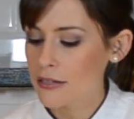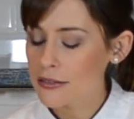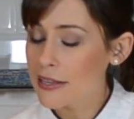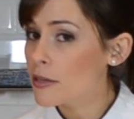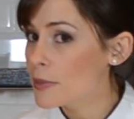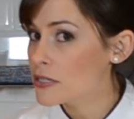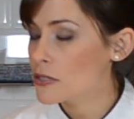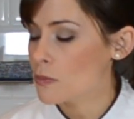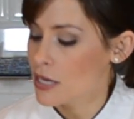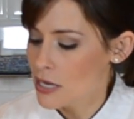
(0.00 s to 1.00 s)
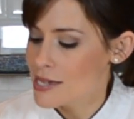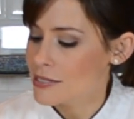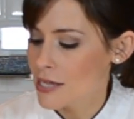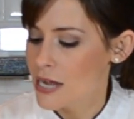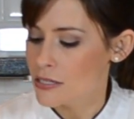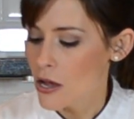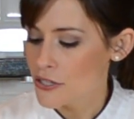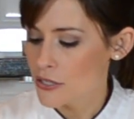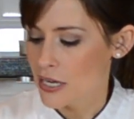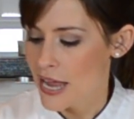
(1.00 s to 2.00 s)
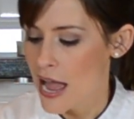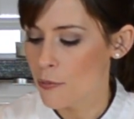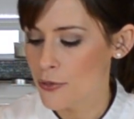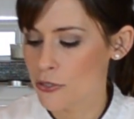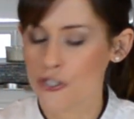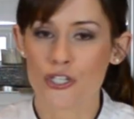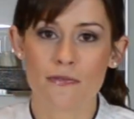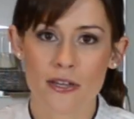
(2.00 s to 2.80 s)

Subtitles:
a little bit of sweetness, and it's also going to help you achieve